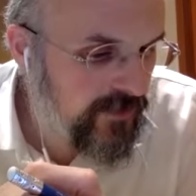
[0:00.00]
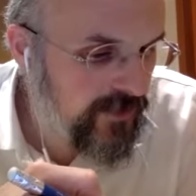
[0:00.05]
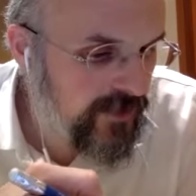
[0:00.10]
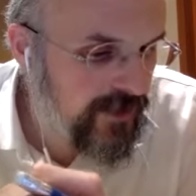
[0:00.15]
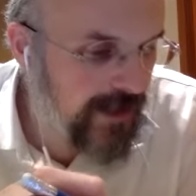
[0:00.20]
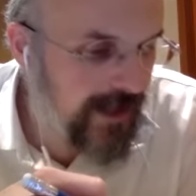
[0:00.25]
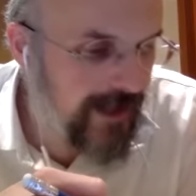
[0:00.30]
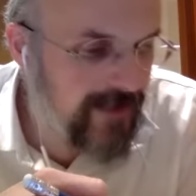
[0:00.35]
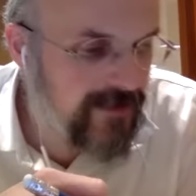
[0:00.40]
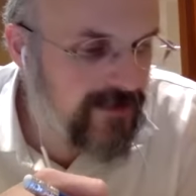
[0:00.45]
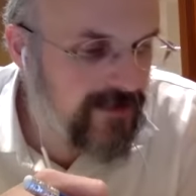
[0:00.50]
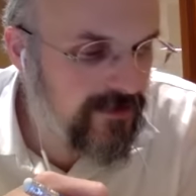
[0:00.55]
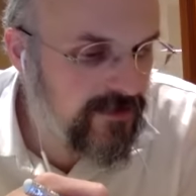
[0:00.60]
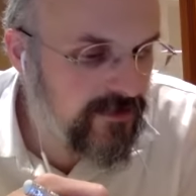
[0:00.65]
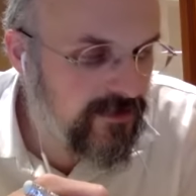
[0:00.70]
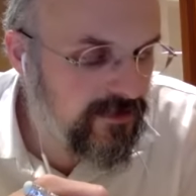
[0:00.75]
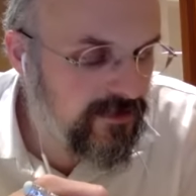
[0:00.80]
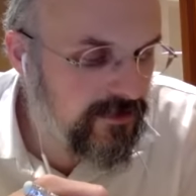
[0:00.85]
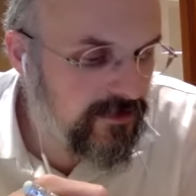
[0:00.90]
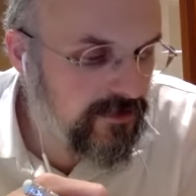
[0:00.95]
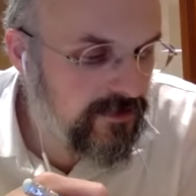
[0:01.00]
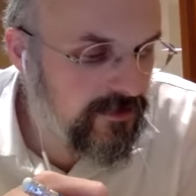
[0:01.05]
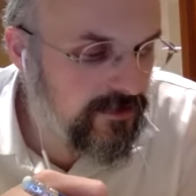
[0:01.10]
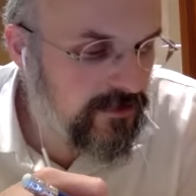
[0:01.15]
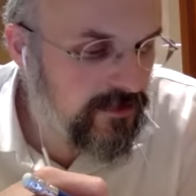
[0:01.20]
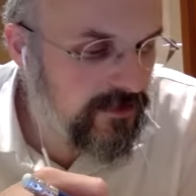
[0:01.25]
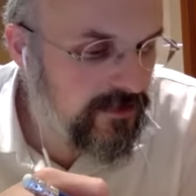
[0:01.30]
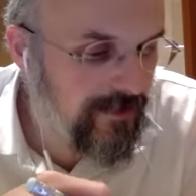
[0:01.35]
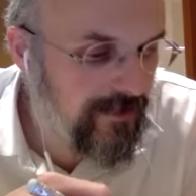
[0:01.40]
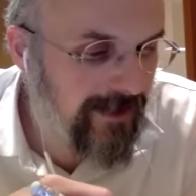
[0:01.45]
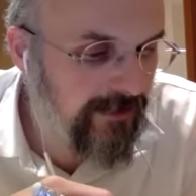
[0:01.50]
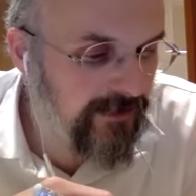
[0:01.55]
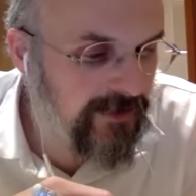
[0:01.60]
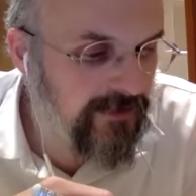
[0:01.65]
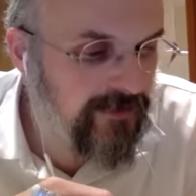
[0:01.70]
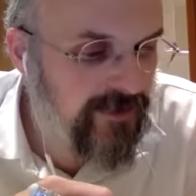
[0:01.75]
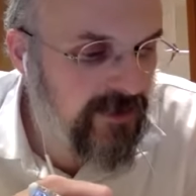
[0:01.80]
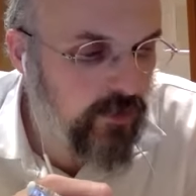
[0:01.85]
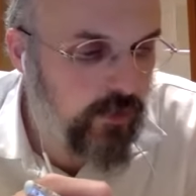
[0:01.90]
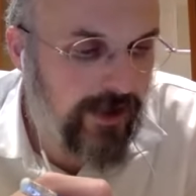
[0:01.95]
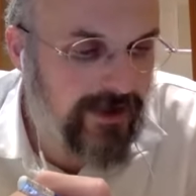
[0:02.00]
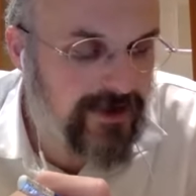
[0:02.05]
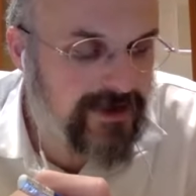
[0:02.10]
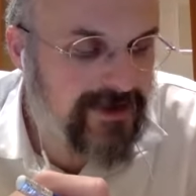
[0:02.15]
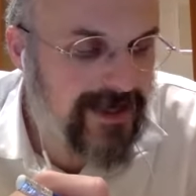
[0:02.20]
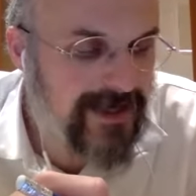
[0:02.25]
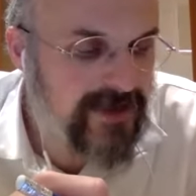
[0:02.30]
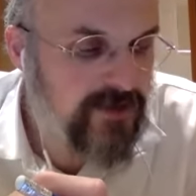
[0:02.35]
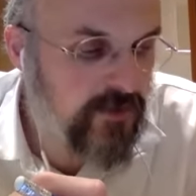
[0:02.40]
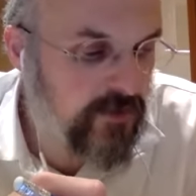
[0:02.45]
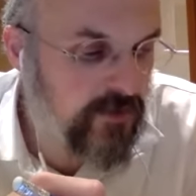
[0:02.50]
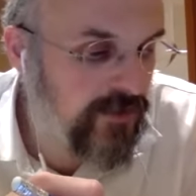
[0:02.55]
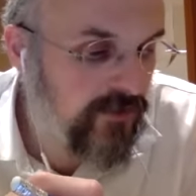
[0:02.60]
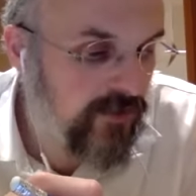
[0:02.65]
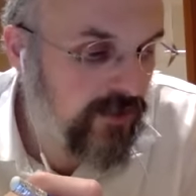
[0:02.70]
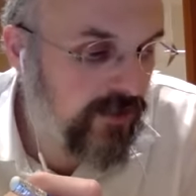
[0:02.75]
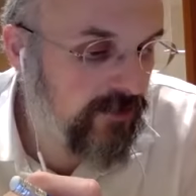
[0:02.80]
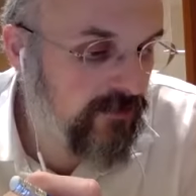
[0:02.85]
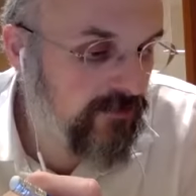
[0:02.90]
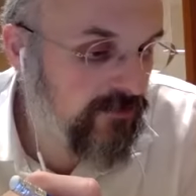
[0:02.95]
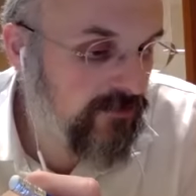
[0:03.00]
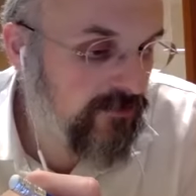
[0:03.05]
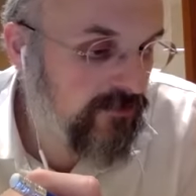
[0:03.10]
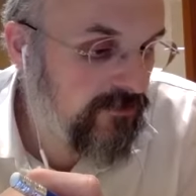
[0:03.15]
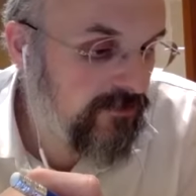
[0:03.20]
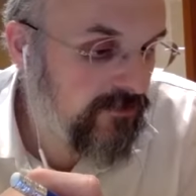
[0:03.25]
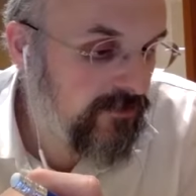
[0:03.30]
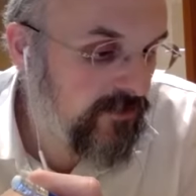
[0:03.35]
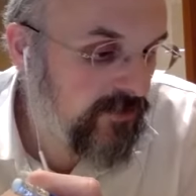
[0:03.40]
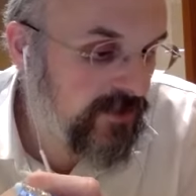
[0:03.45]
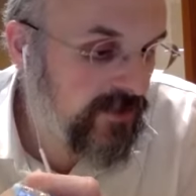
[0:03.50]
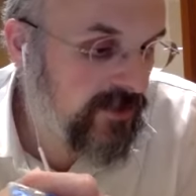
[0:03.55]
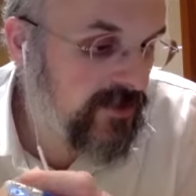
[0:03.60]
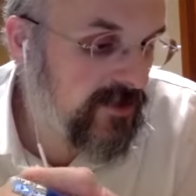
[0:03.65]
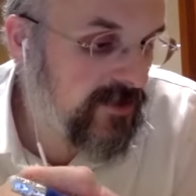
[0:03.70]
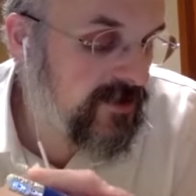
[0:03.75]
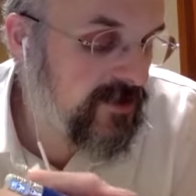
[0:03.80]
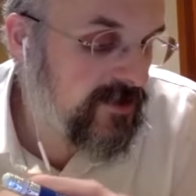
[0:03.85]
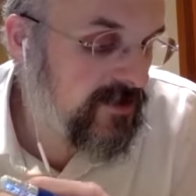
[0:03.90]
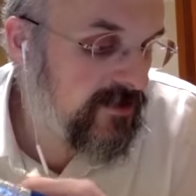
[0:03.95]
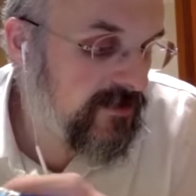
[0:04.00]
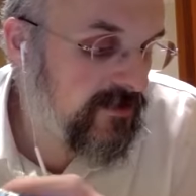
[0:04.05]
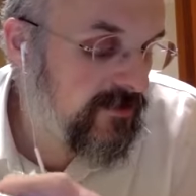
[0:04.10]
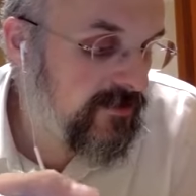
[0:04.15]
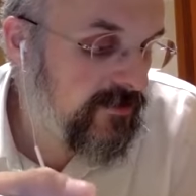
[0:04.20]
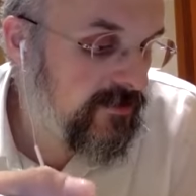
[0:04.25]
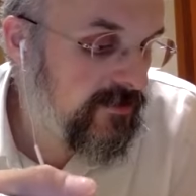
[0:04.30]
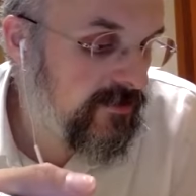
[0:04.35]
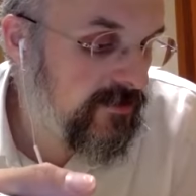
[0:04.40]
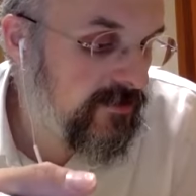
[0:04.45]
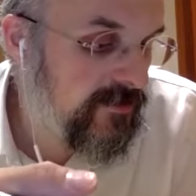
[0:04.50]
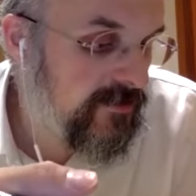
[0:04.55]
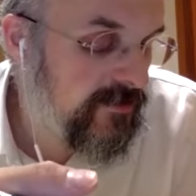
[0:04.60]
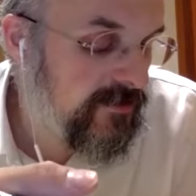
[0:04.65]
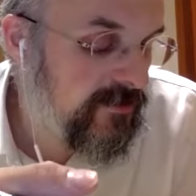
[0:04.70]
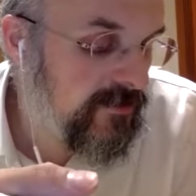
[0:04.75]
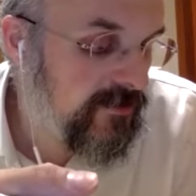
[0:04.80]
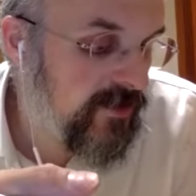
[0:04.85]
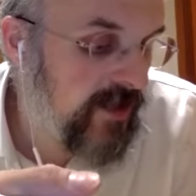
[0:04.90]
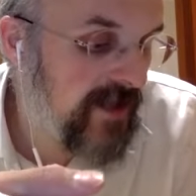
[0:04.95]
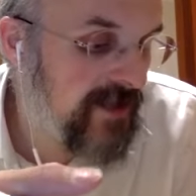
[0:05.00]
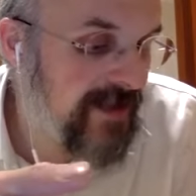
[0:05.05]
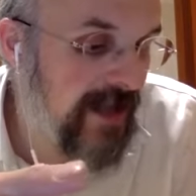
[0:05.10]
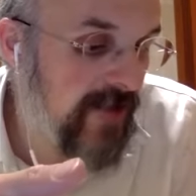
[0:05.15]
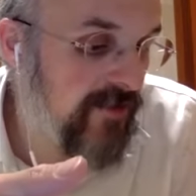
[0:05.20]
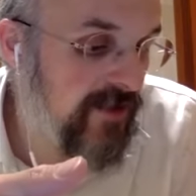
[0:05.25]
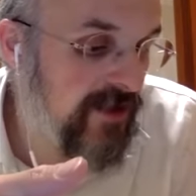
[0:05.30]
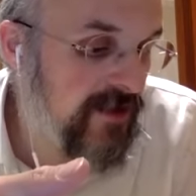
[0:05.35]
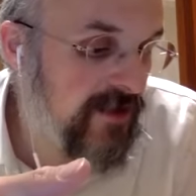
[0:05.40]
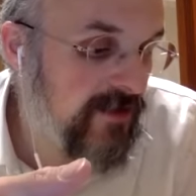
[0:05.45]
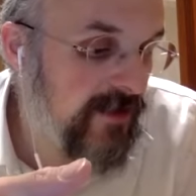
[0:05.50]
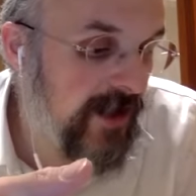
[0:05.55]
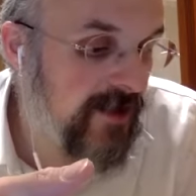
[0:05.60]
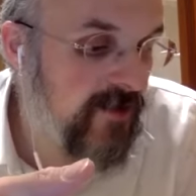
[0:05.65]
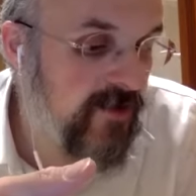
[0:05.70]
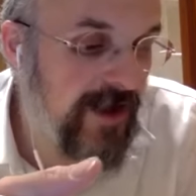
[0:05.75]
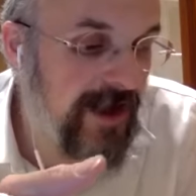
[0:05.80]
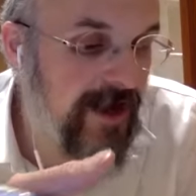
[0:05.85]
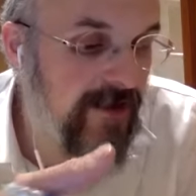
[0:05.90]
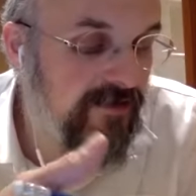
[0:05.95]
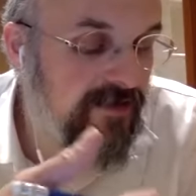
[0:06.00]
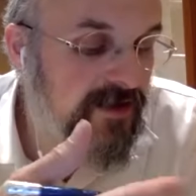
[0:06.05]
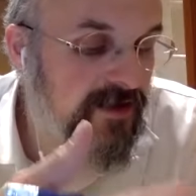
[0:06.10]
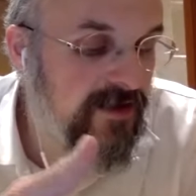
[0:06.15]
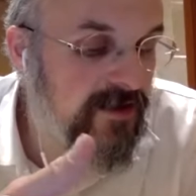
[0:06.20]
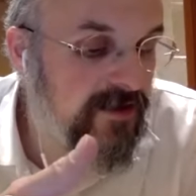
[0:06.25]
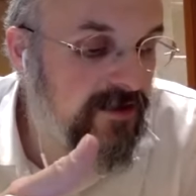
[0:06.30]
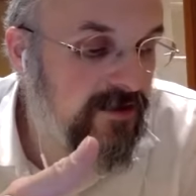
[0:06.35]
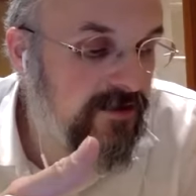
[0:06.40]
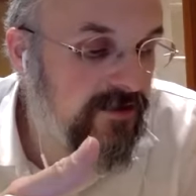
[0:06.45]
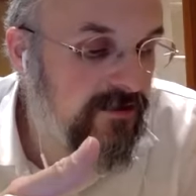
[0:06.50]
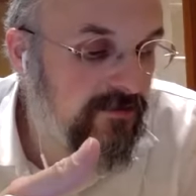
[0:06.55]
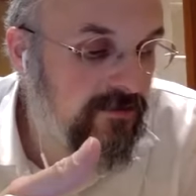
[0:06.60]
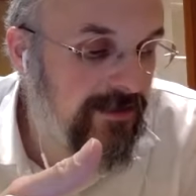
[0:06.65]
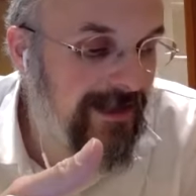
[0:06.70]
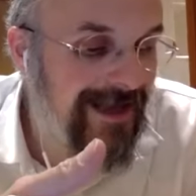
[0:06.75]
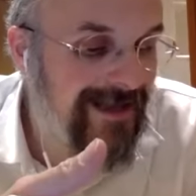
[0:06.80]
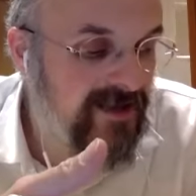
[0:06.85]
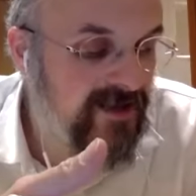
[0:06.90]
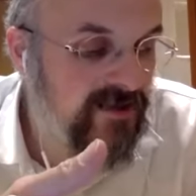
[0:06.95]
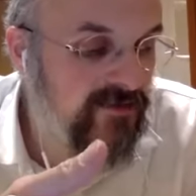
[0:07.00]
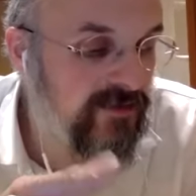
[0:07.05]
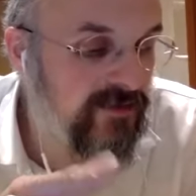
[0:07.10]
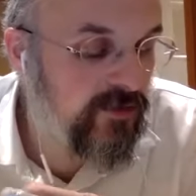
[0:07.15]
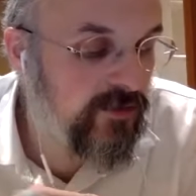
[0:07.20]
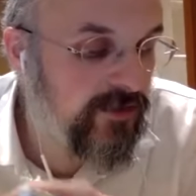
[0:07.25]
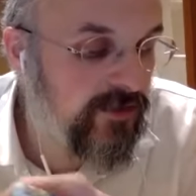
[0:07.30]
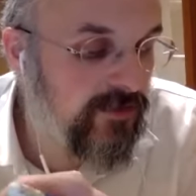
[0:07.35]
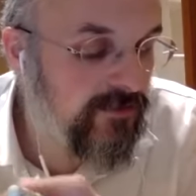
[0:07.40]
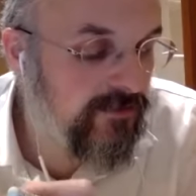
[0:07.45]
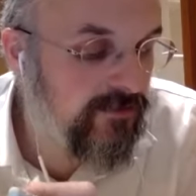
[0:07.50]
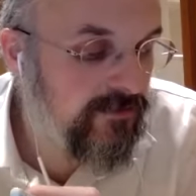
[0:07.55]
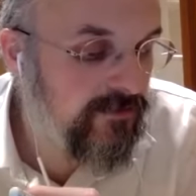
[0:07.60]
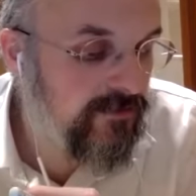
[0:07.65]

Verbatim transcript: He answered about living why it stands with three tvachim, because it's not as heavy and you have the plaster in between.